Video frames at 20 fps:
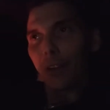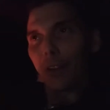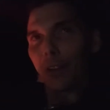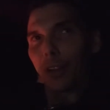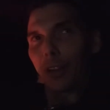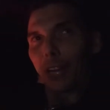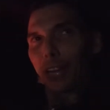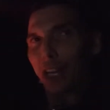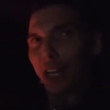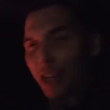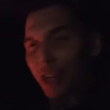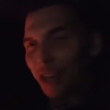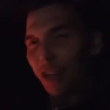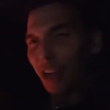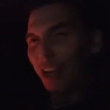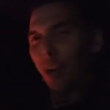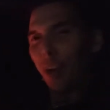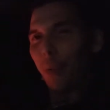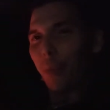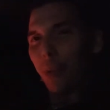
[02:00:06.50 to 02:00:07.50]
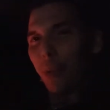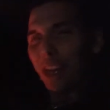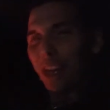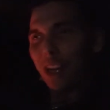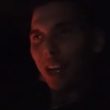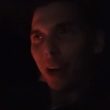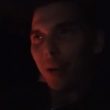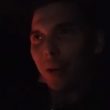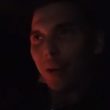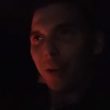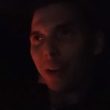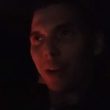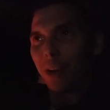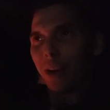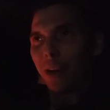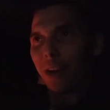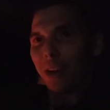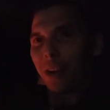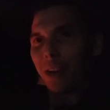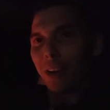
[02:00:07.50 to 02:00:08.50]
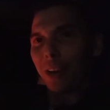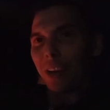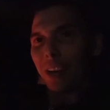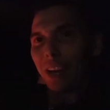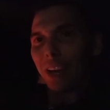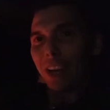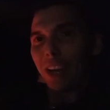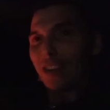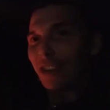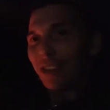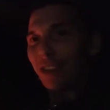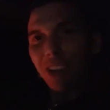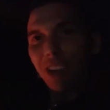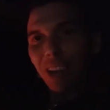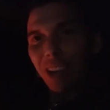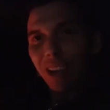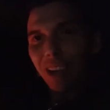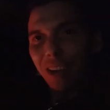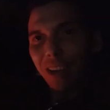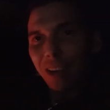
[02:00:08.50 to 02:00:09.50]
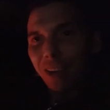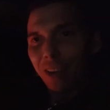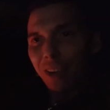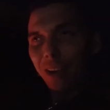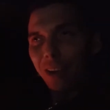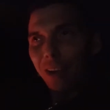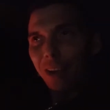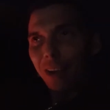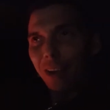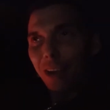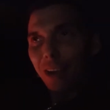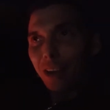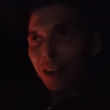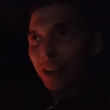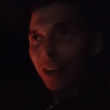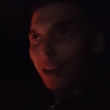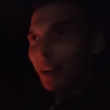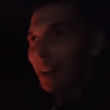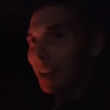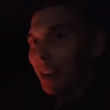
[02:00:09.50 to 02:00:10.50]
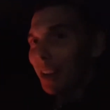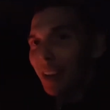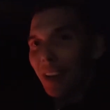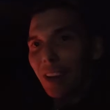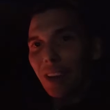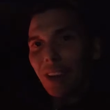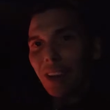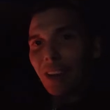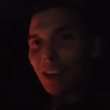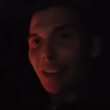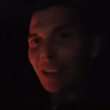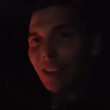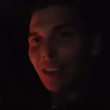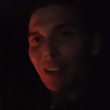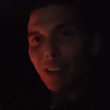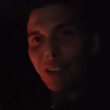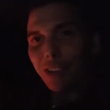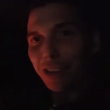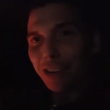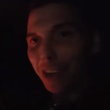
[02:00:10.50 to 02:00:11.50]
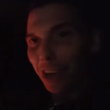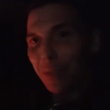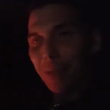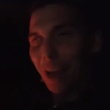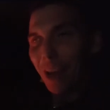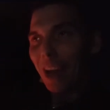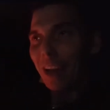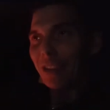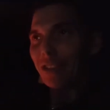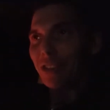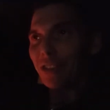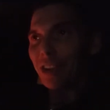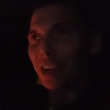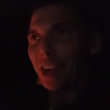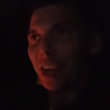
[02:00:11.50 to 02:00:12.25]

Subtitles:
He could have done it a week ago. He just didn't. Because he's a dumbass.